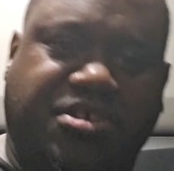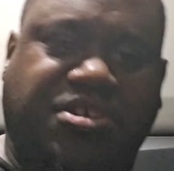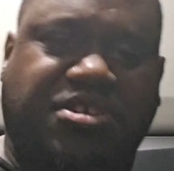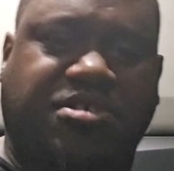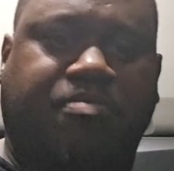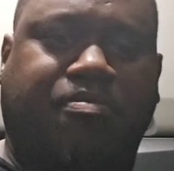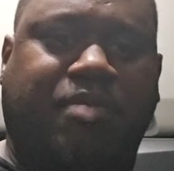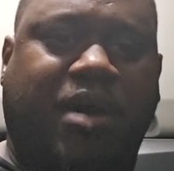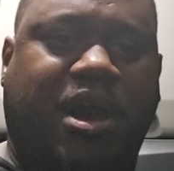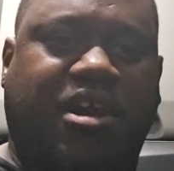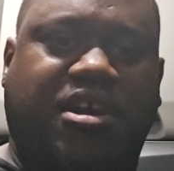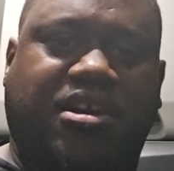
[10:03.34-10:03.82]
to
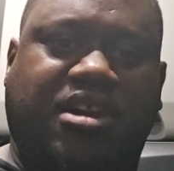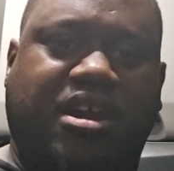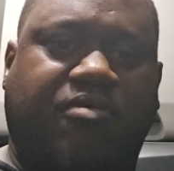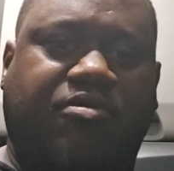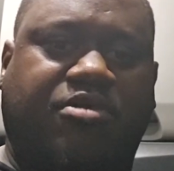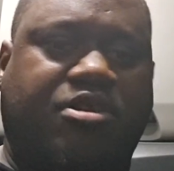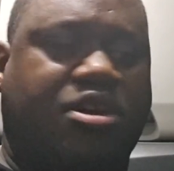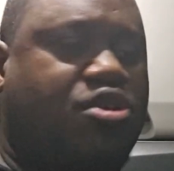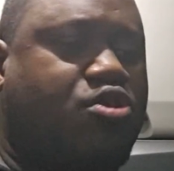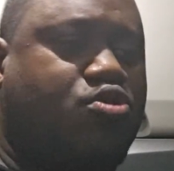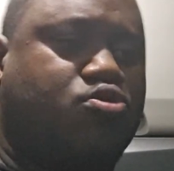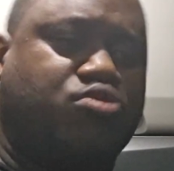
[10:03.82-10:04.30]
somebody and
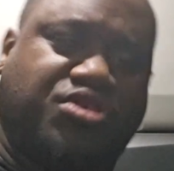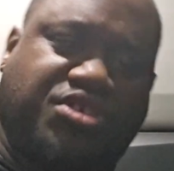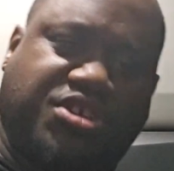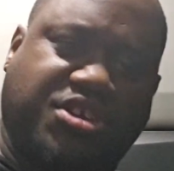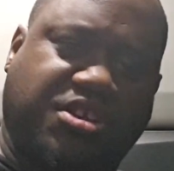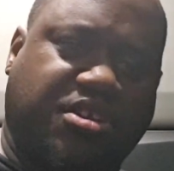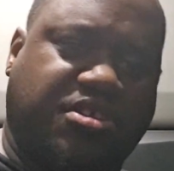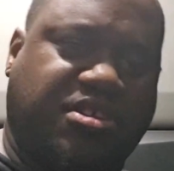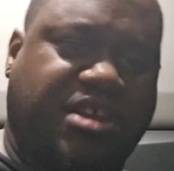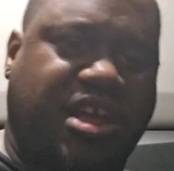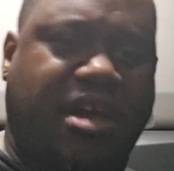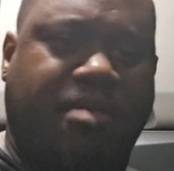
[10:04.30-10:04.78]
everything. You
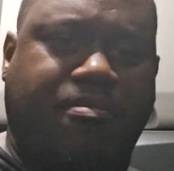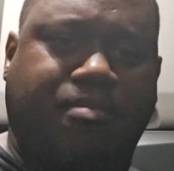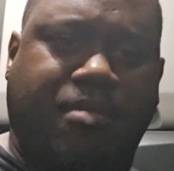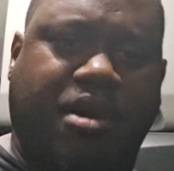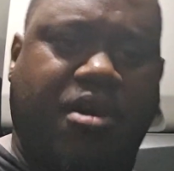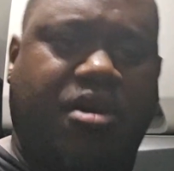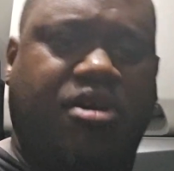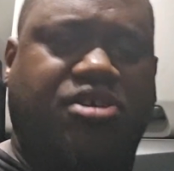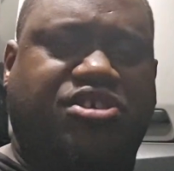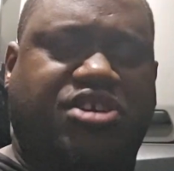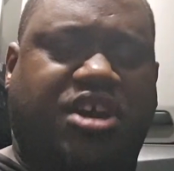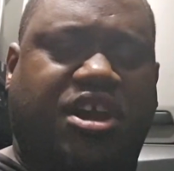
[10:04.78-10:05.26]
see the damn
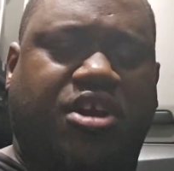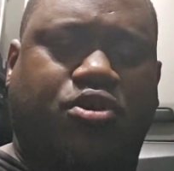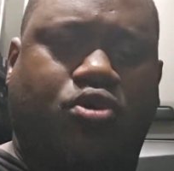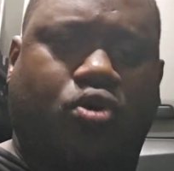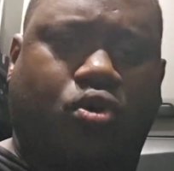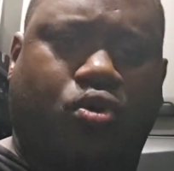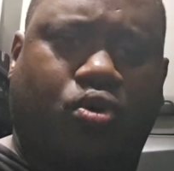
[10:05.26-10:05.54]
marriage ain't